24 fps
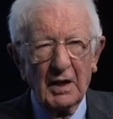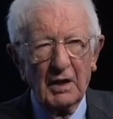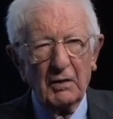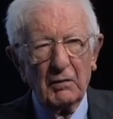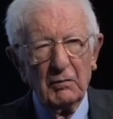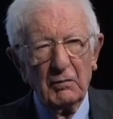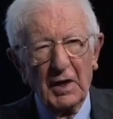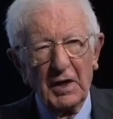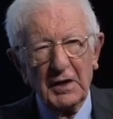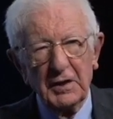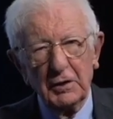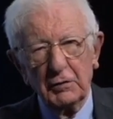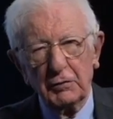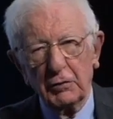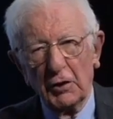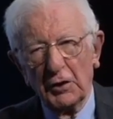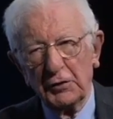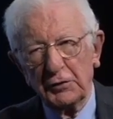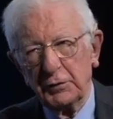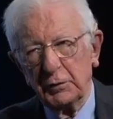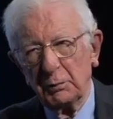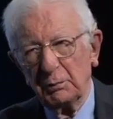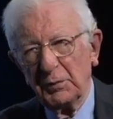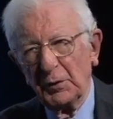right across
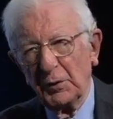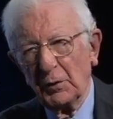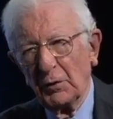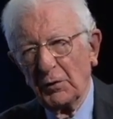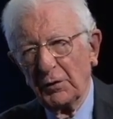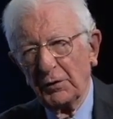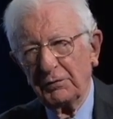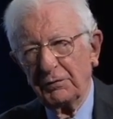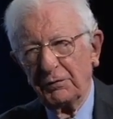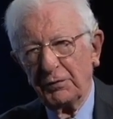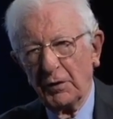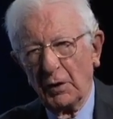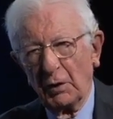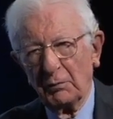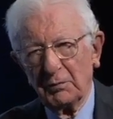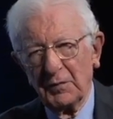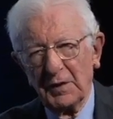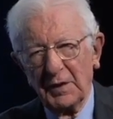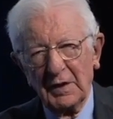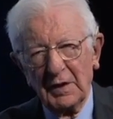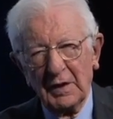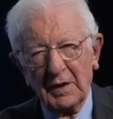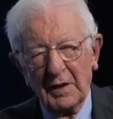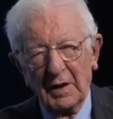the board, from
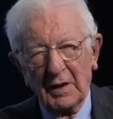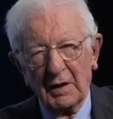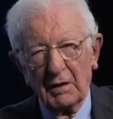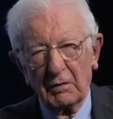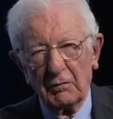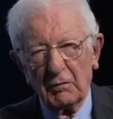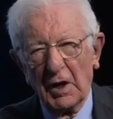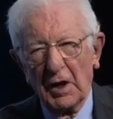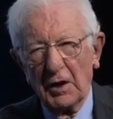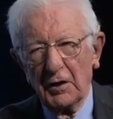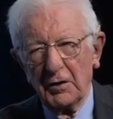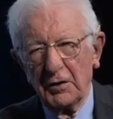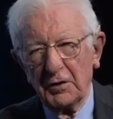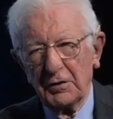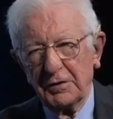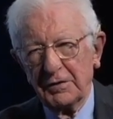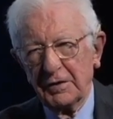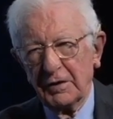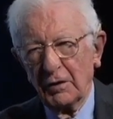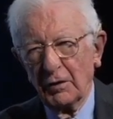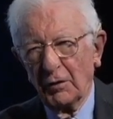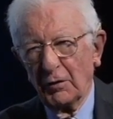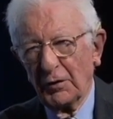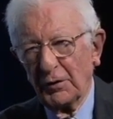roads,
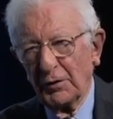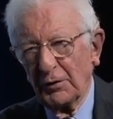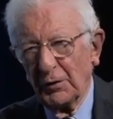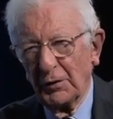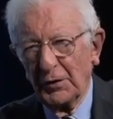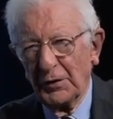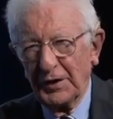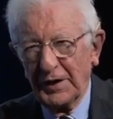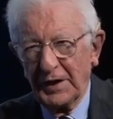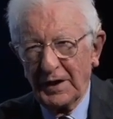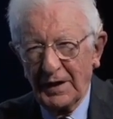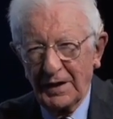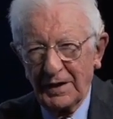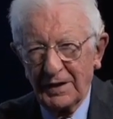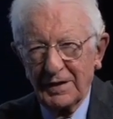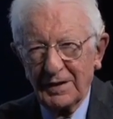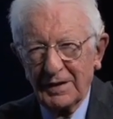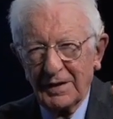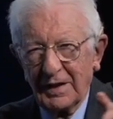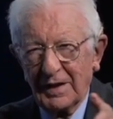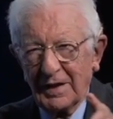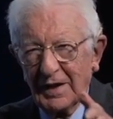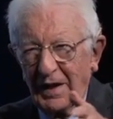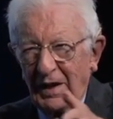law and order,
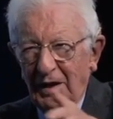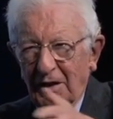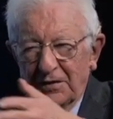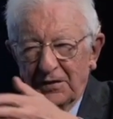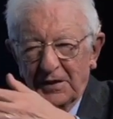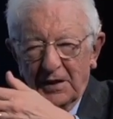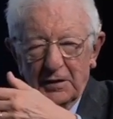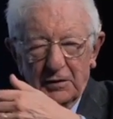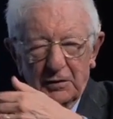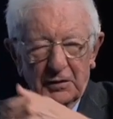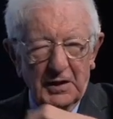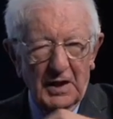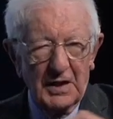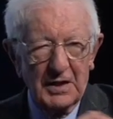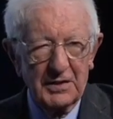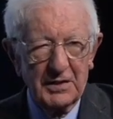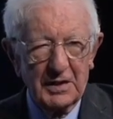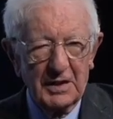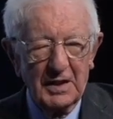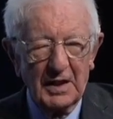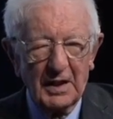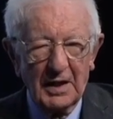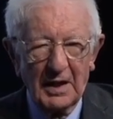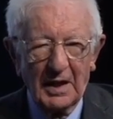health, education,
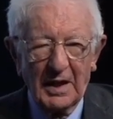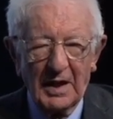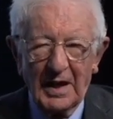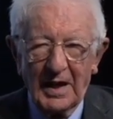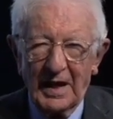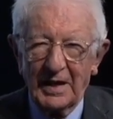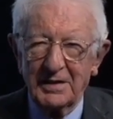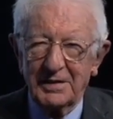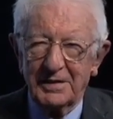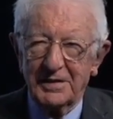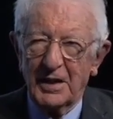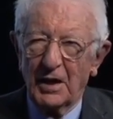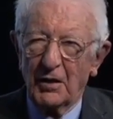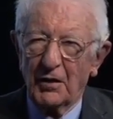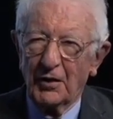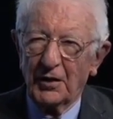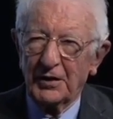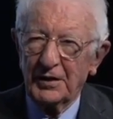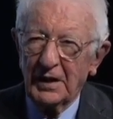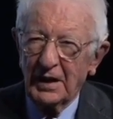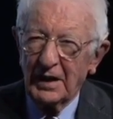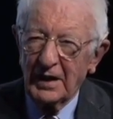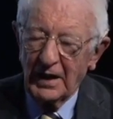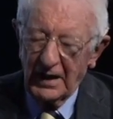and so on.
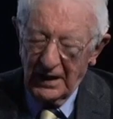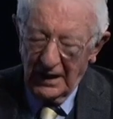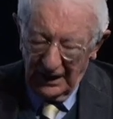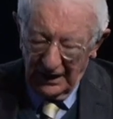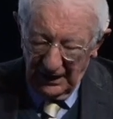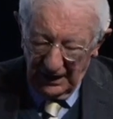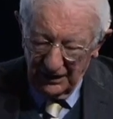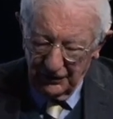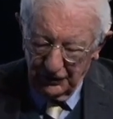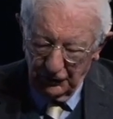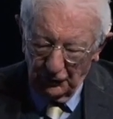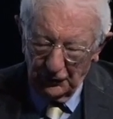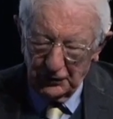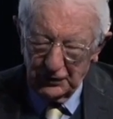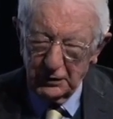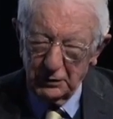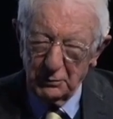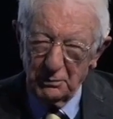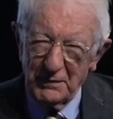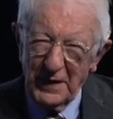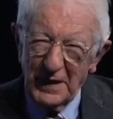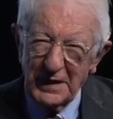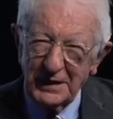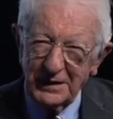And I thought, to
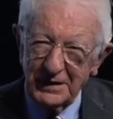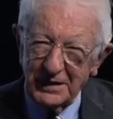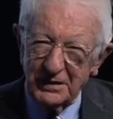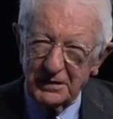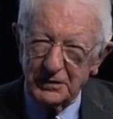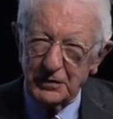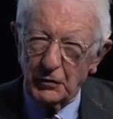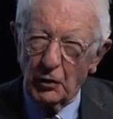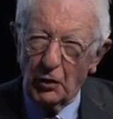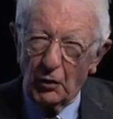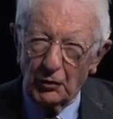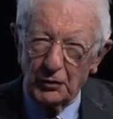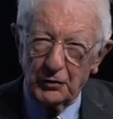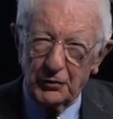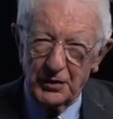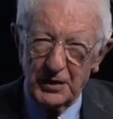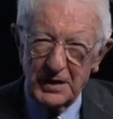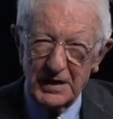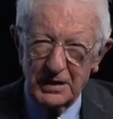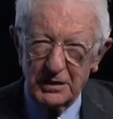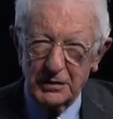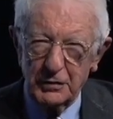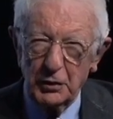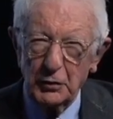make this
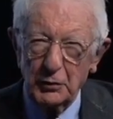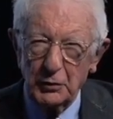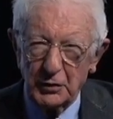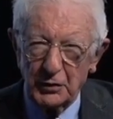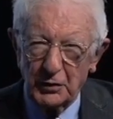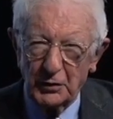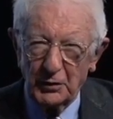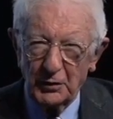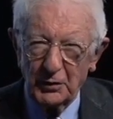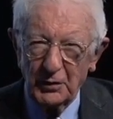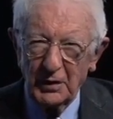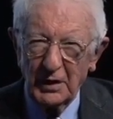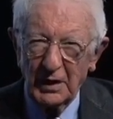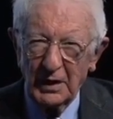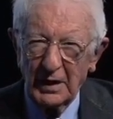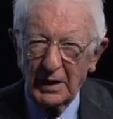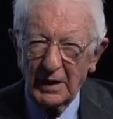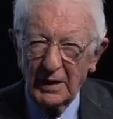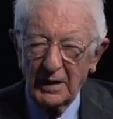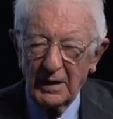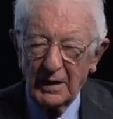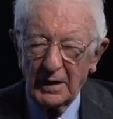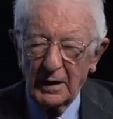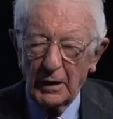concrete to you,
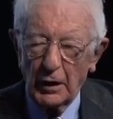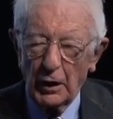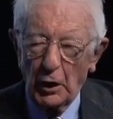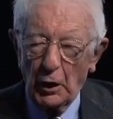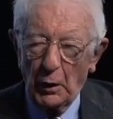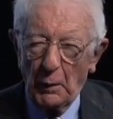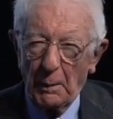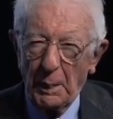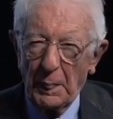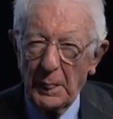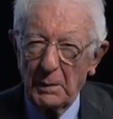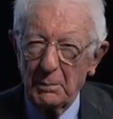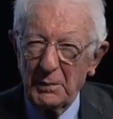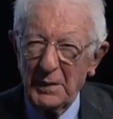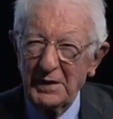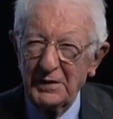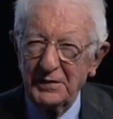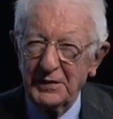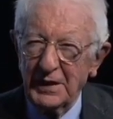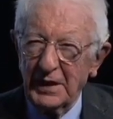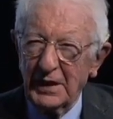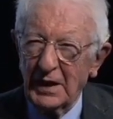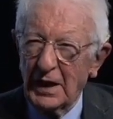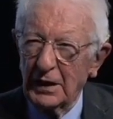the best
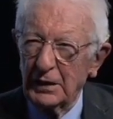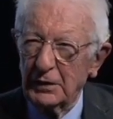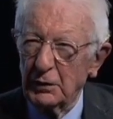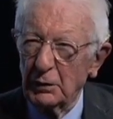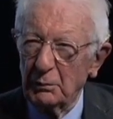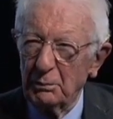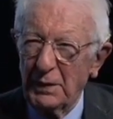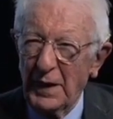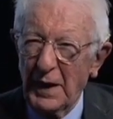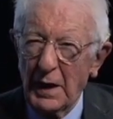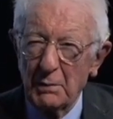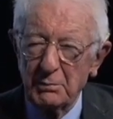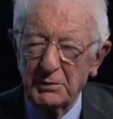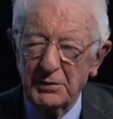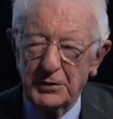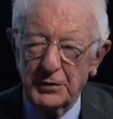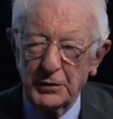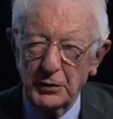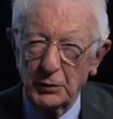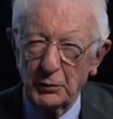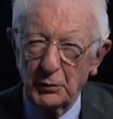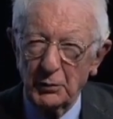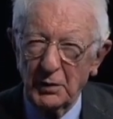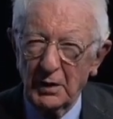thing I could perhaps
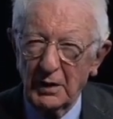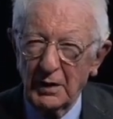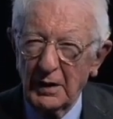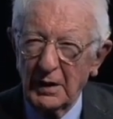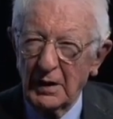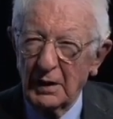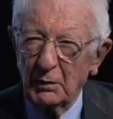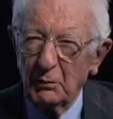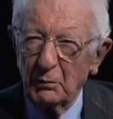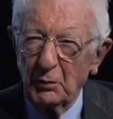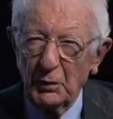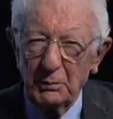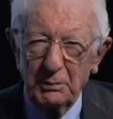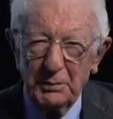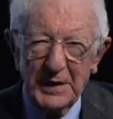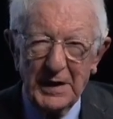do would be